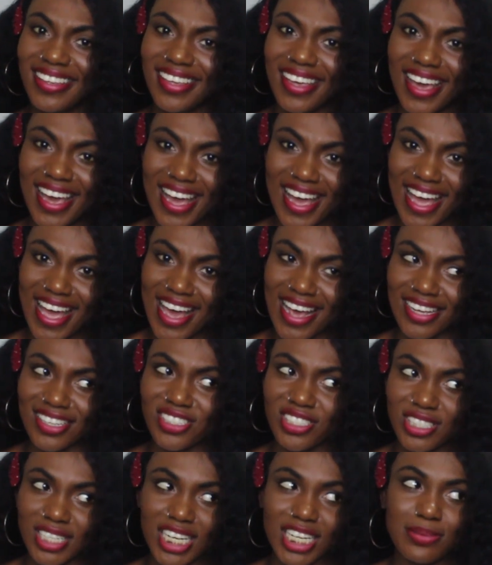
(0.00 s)

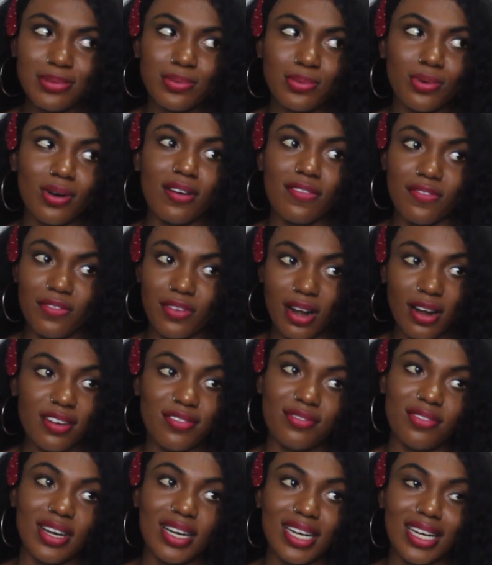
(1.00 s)
Yes, Chinese people are
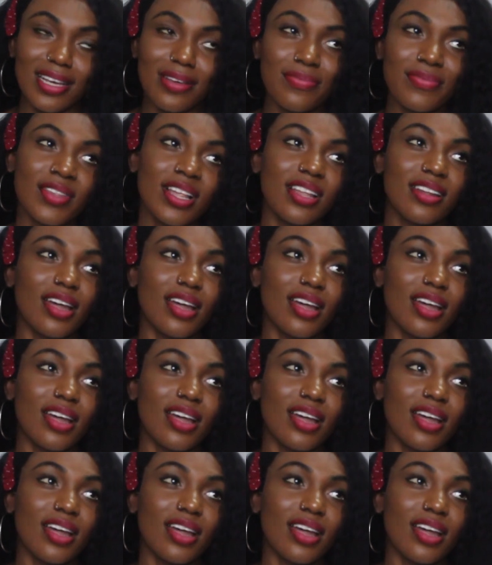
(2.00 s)
very friendly.